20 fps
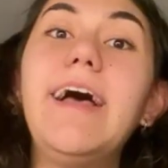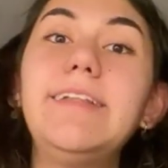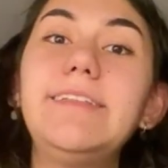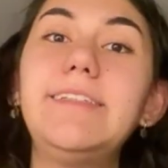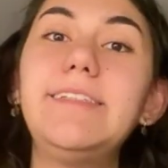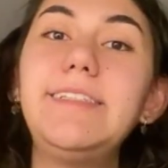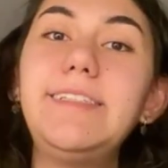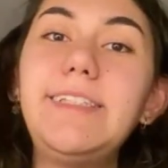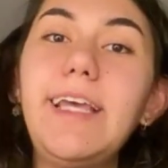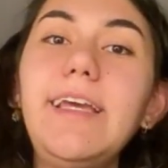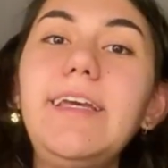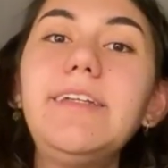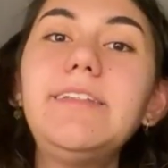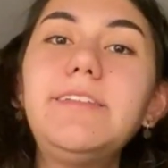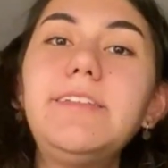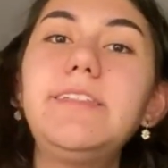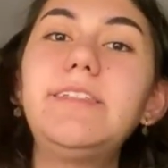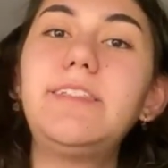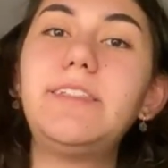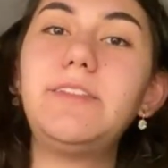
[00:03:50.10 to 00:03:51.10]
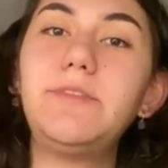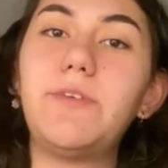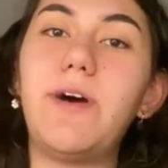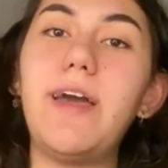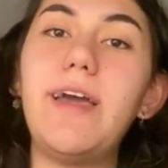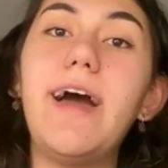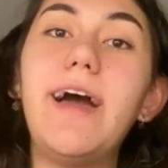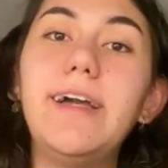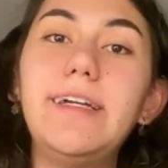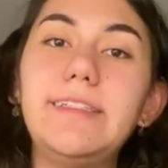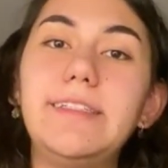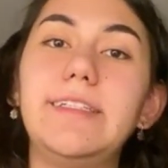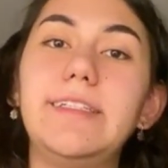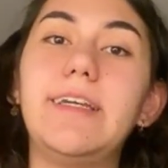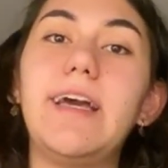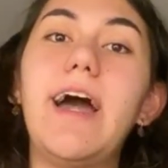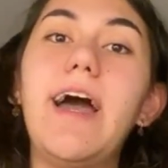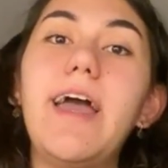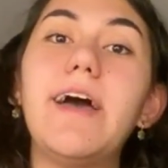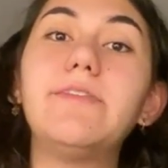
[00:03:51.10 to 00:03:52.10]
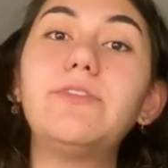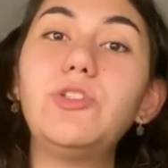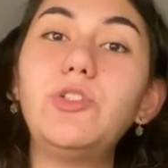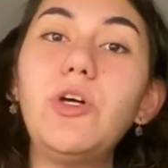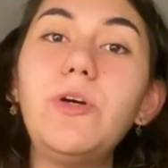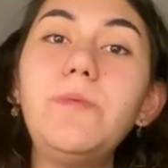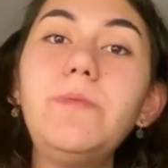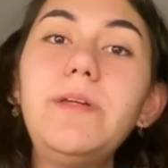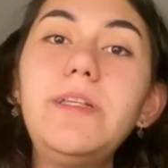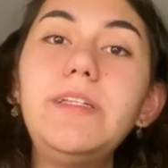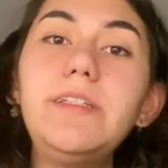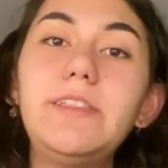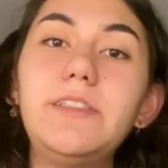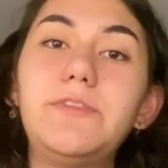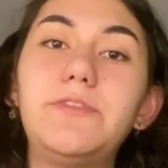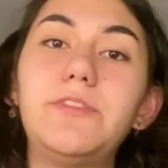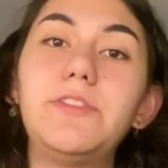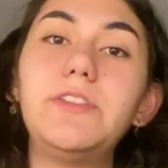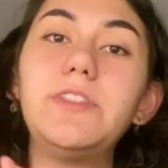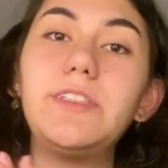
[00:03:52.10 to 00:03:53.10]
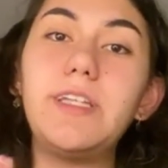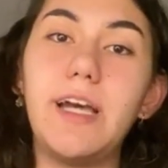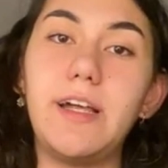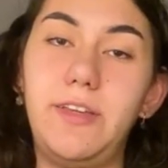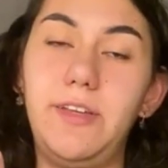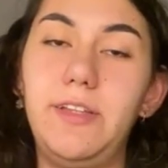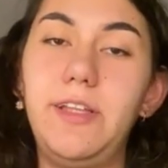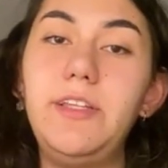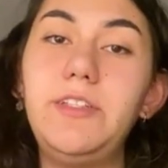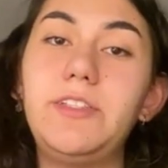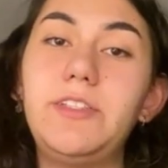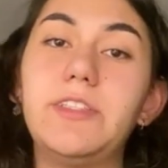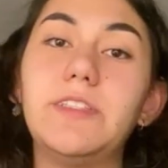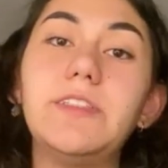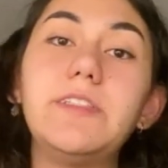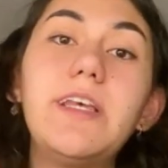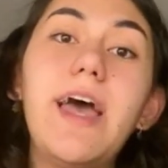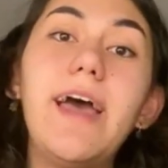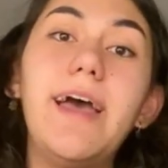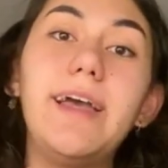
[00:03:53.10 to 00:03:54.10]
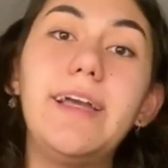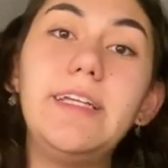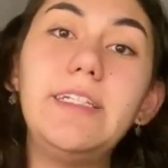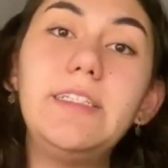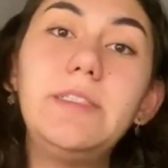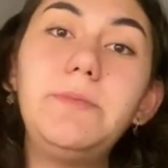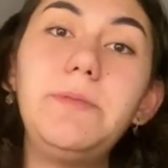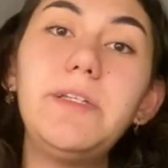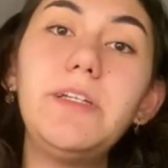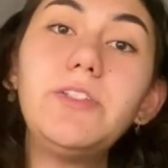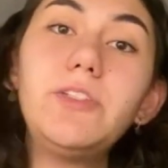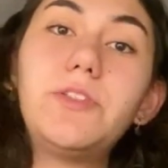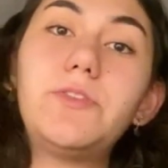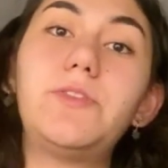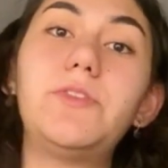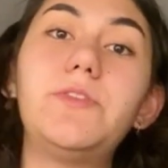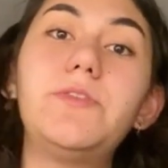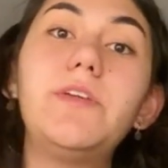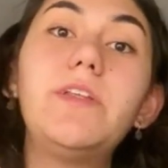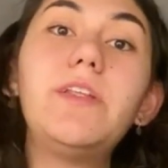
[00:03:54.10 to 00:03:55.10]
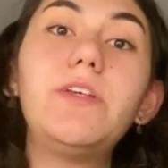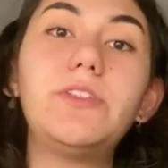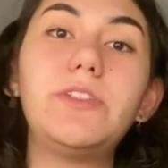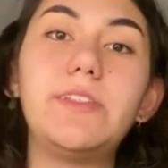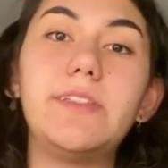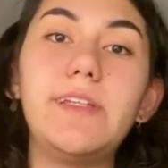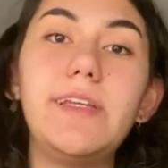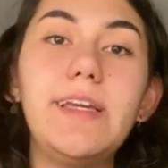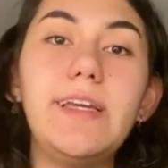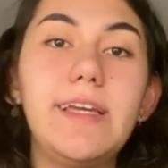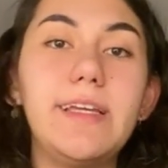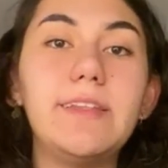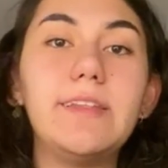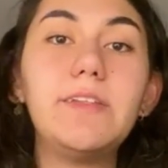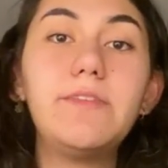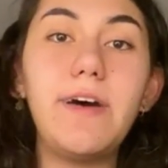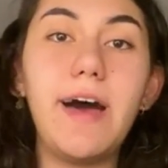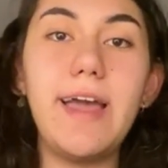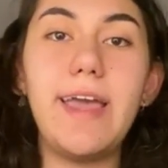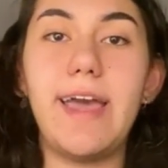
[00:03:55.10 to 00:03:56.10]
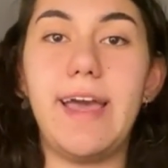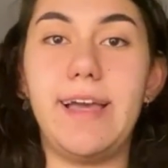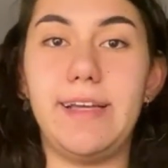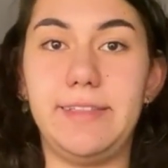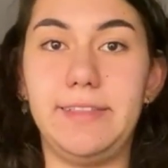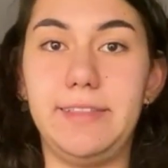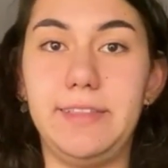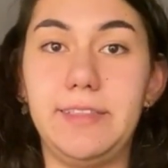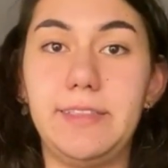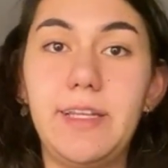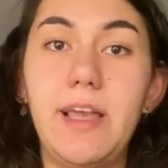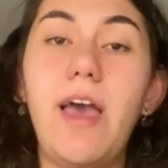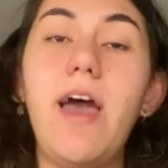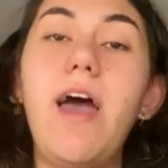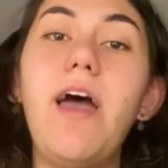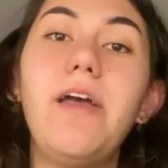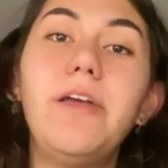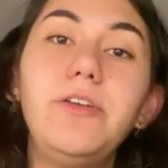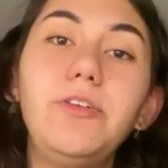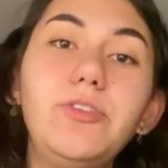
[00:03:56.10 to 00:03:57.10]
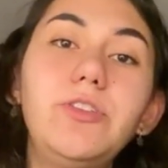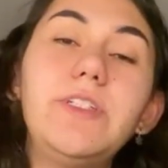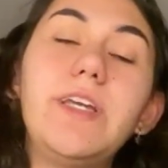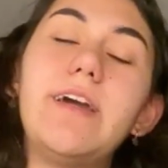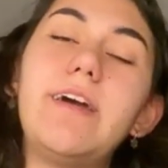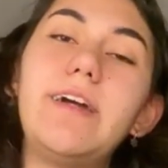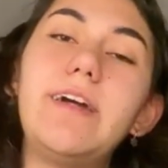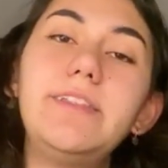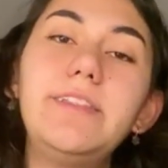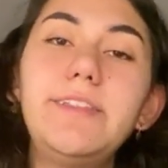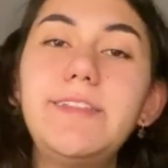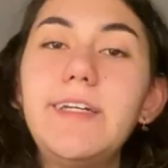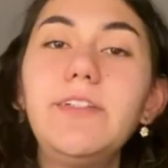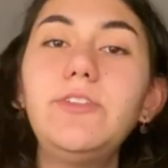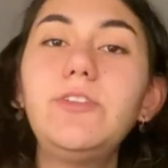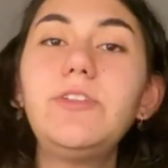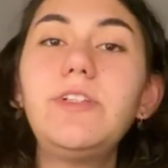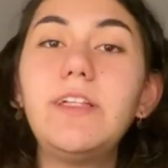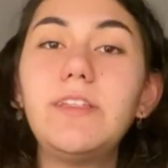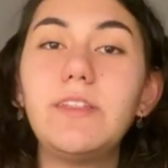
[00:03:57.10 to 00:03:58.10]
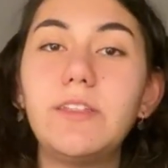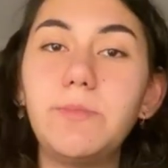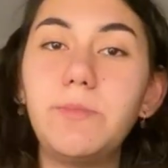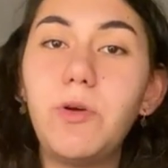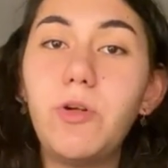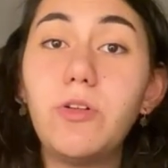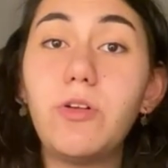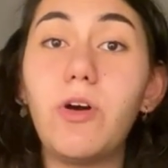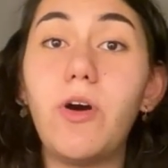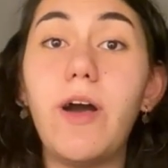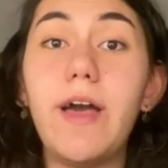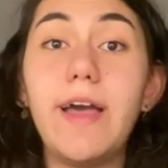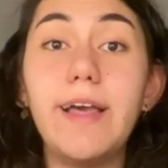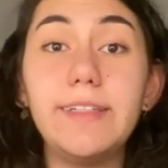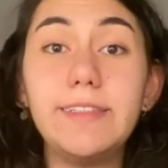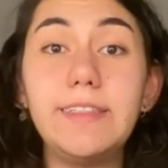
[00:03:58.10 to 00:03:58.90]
The second reason why I think I have so many different calculations is because of the velocity in the y-axis. You see, I tried to let the ball go as